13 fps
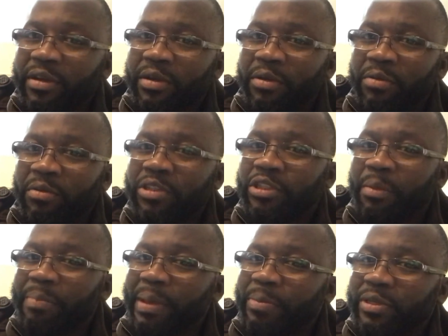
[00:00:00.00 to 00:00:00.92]
what some
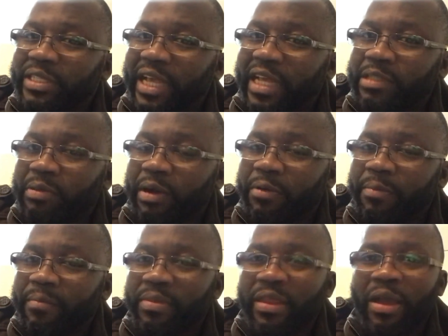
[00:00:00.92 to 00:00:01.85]
people say as well?
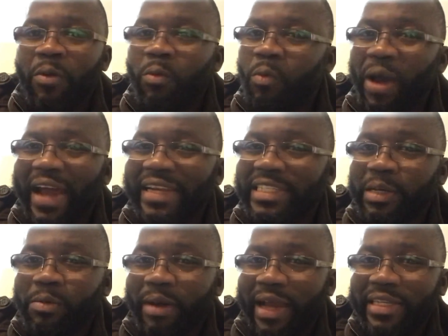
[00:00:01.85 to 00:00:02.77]

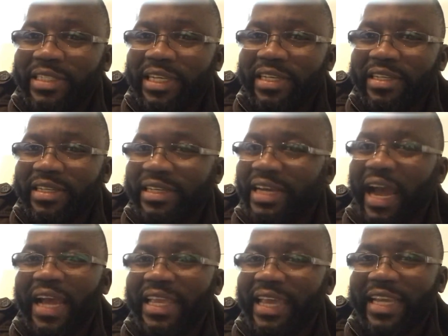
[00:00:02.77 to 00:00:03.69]
Wanty,
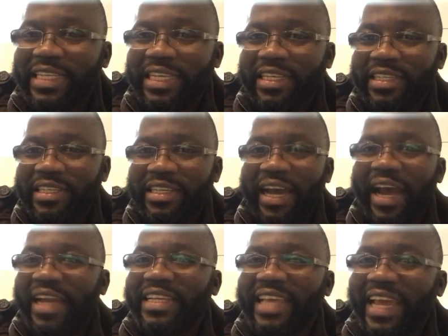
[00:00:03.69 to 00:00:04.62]
can't getty.
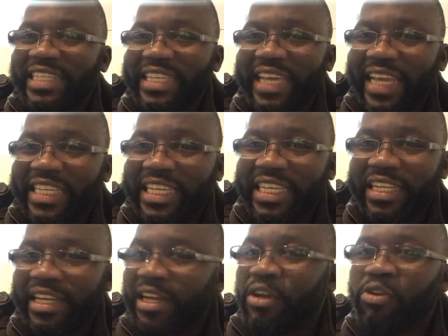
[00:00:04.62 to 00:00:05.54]
And getty,
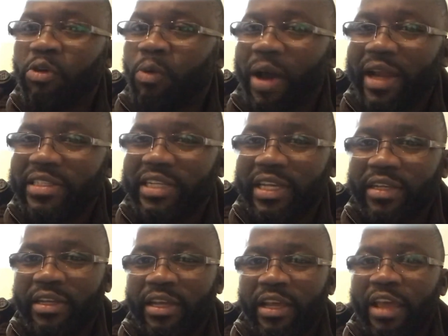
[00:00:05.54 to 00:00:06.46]
no wanty.
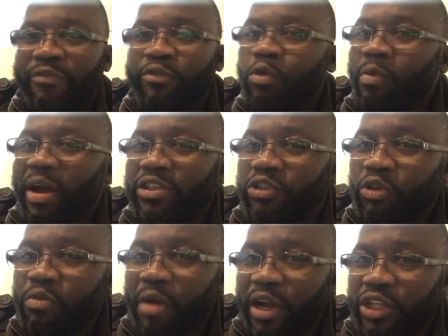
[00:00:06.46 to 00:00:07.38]
If you want too
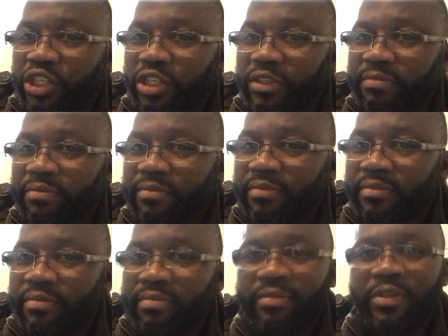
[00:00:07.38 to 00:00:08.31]
much,
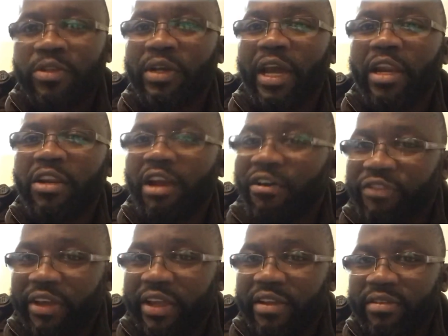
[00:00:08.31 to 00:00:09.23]
you get
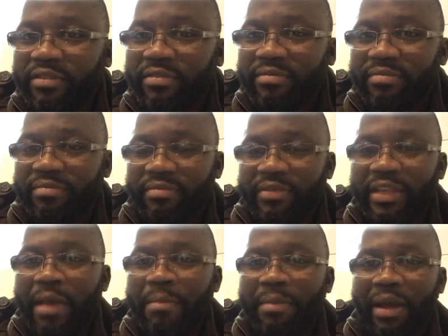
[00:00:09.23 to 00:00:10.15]
nothing.
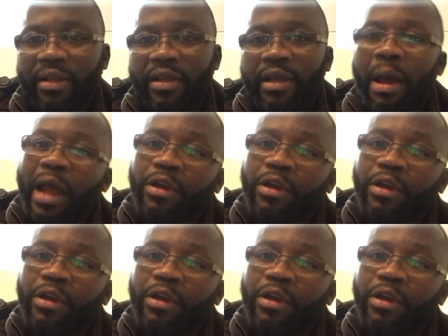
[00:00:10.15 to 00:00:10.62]
Yeah, man. And